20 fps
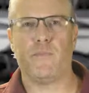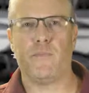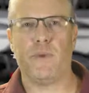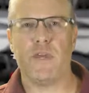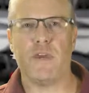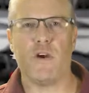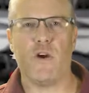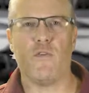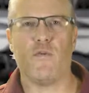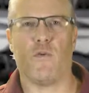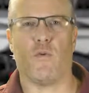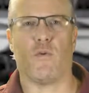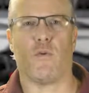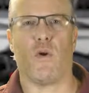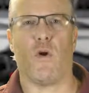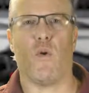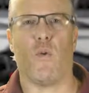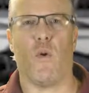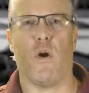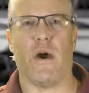
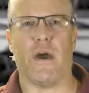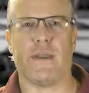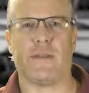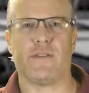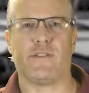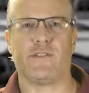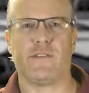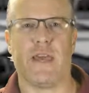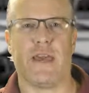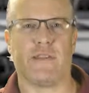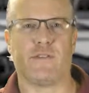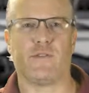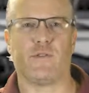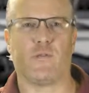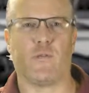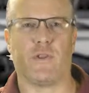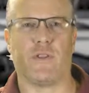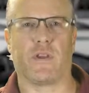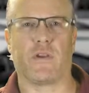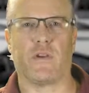P0401 sets
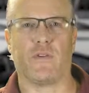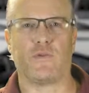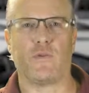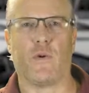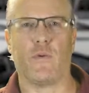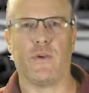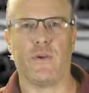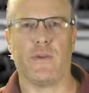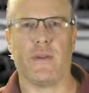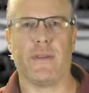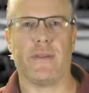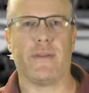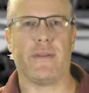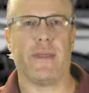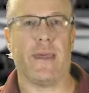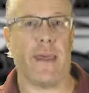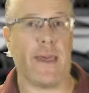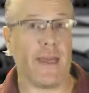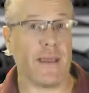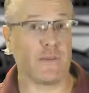when the control unit,
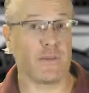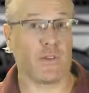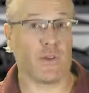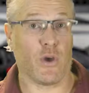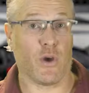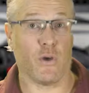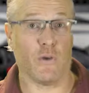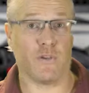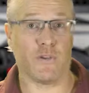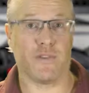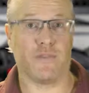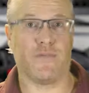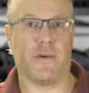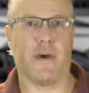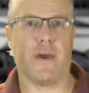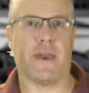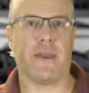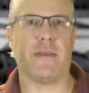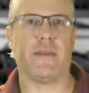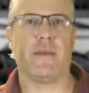as the code is
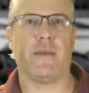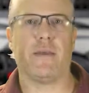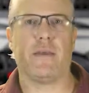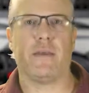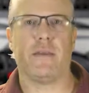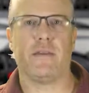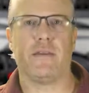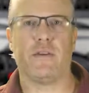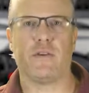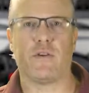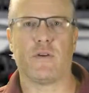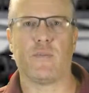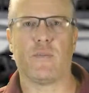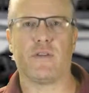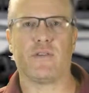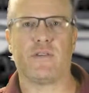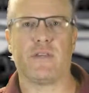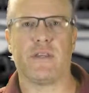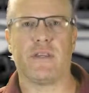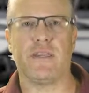defined,
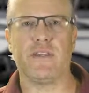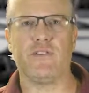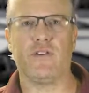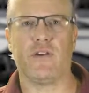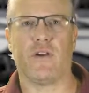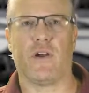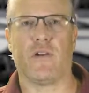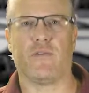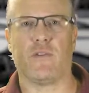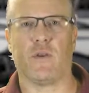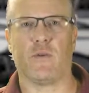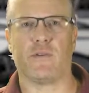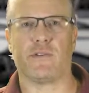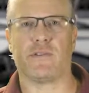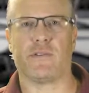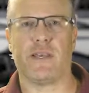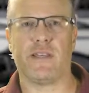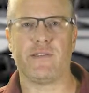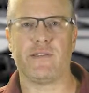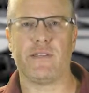determines the EGR flow
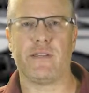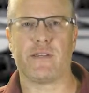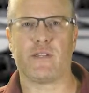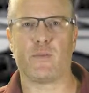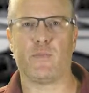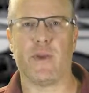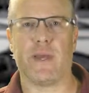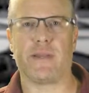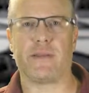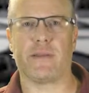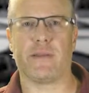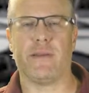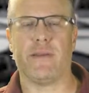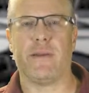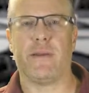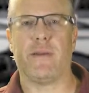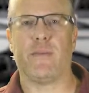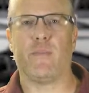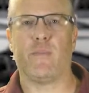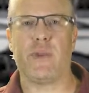is less than expected
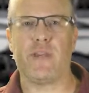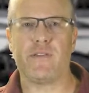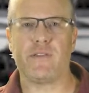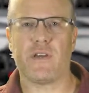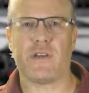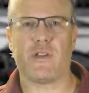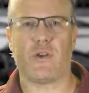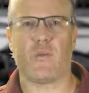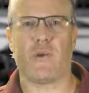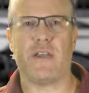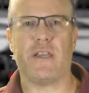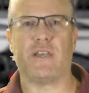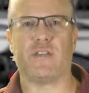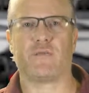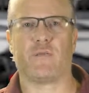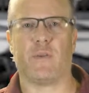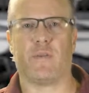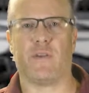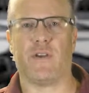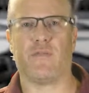based on the
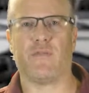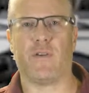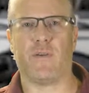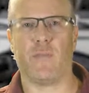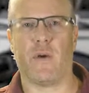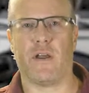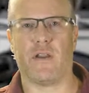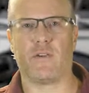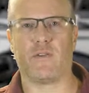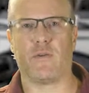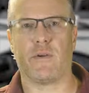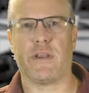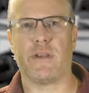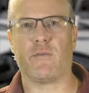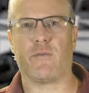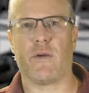readings from different monitoring